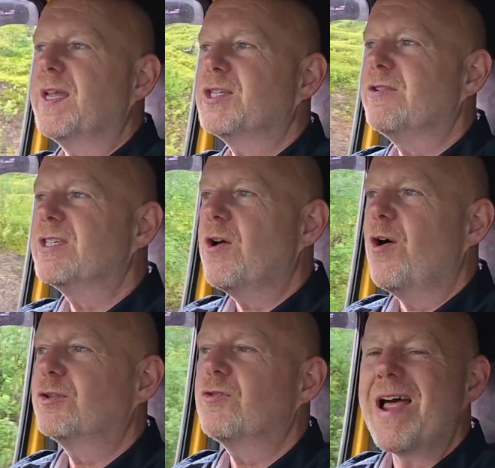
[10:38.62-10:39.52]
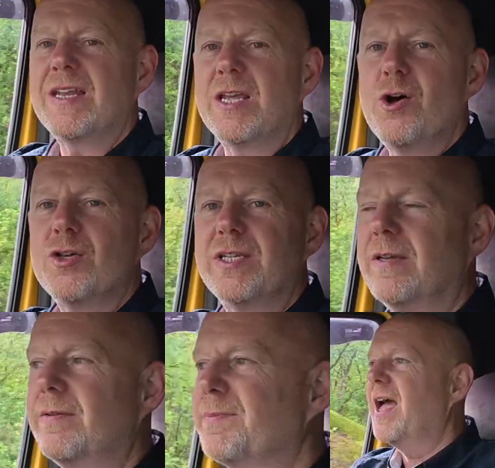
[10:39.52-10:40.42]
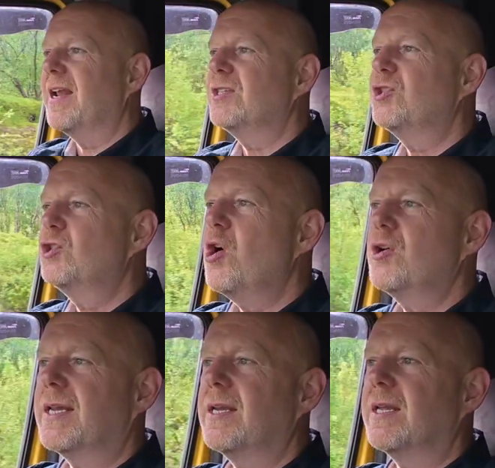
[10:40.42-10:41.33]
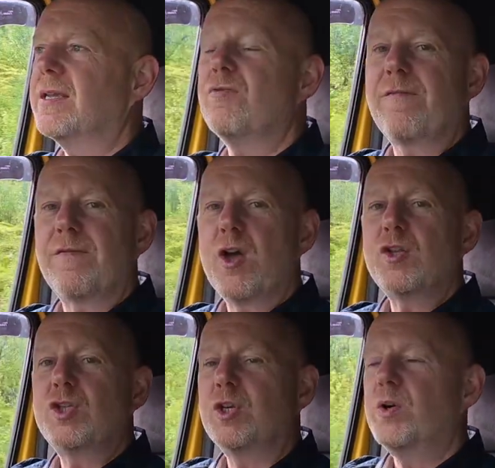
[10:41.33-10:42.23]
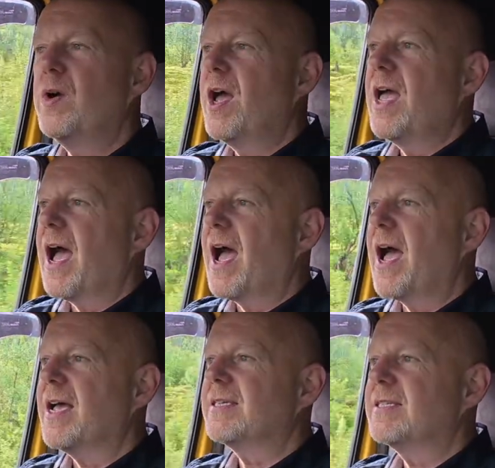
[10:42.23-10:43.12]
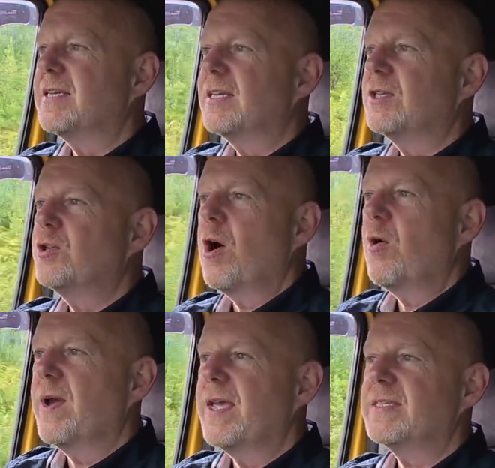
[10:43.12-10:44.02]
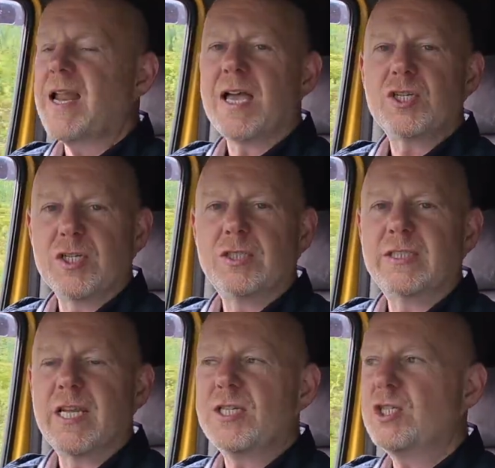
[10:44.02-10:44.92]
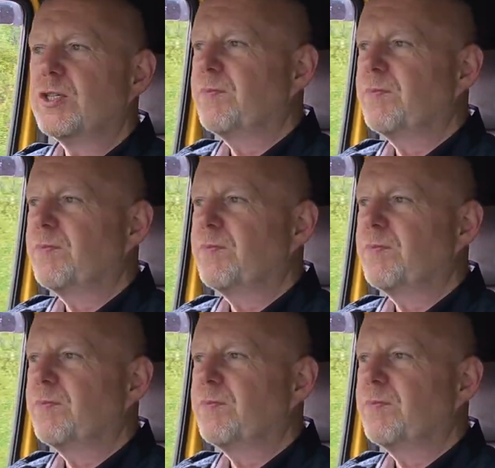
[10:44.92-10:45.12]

pizza is called Grandiosa and is jokingly referred to as Norway's national dish.